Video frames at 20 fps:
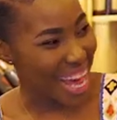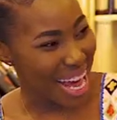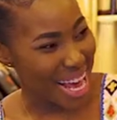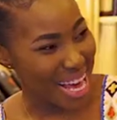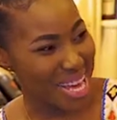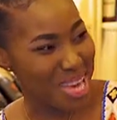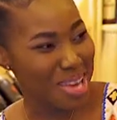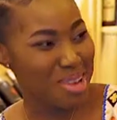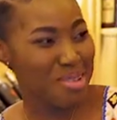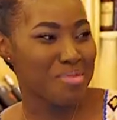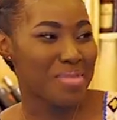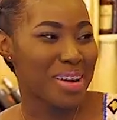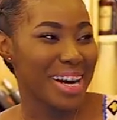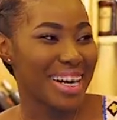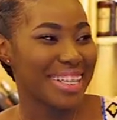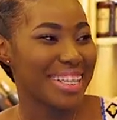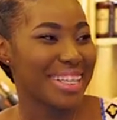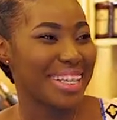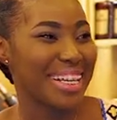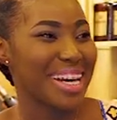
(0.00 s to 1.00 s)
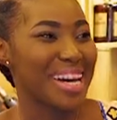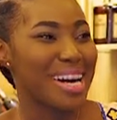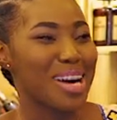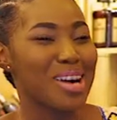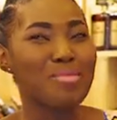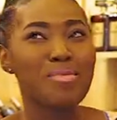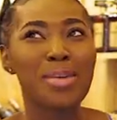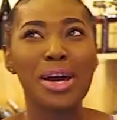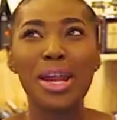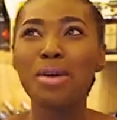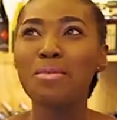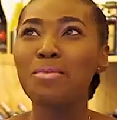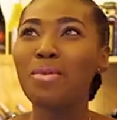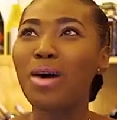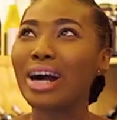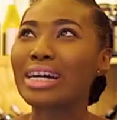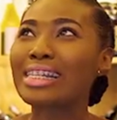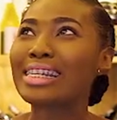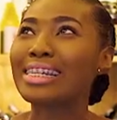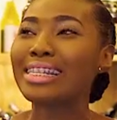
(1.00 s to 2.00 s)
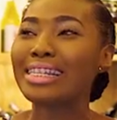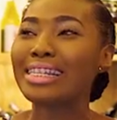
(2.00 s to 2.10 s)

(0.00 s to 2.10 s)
Thank you, Marcia. When I walked